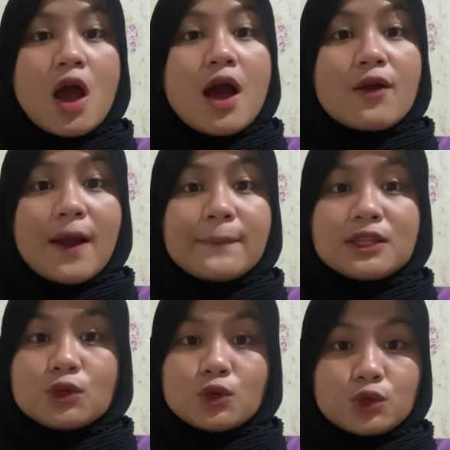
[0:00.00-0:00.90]
rapid
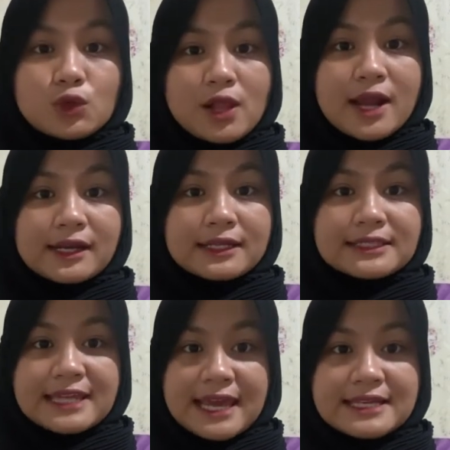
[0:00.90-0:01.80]
cultural
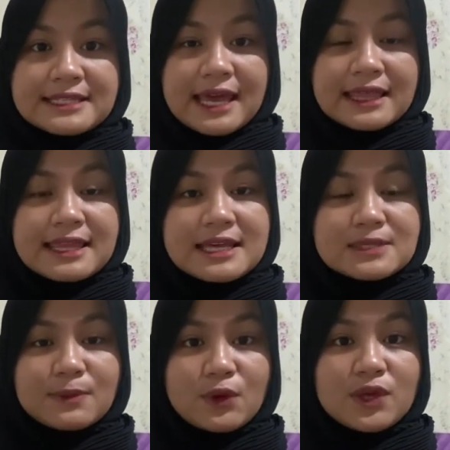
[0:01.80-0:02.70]
change and the
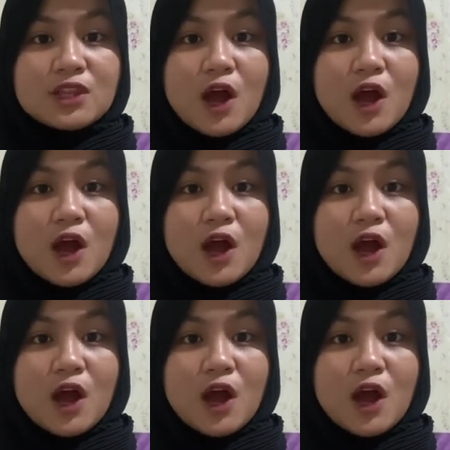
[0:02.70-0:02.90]
spirit